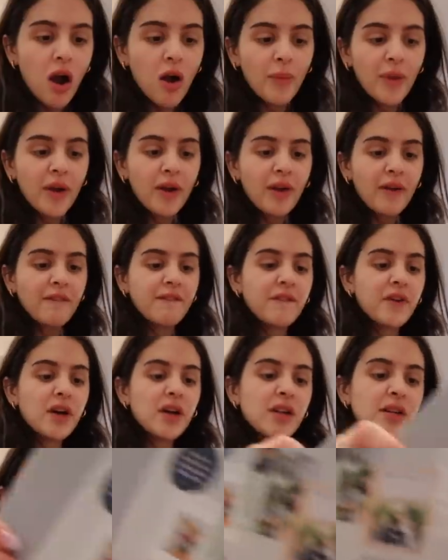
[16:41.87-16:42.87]
Oh my god,
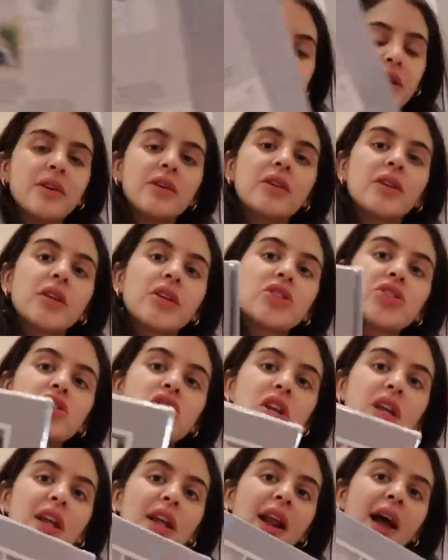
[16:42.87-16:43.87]
fun, they sent like a
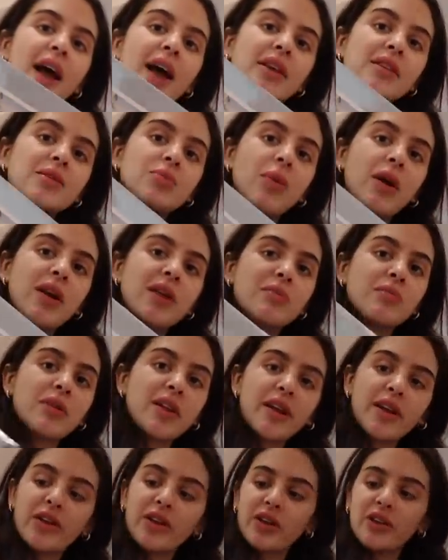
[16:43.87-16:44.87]
legit ass wedding
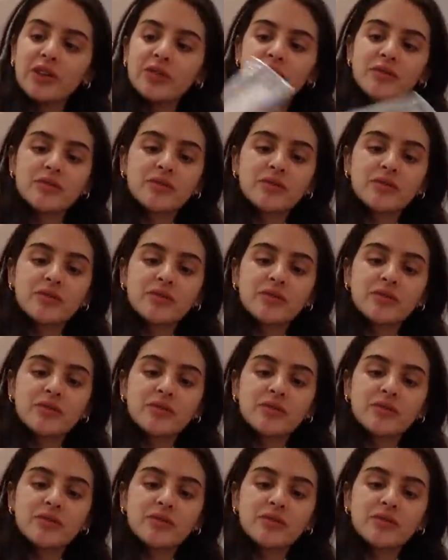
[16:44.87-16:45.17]
planner.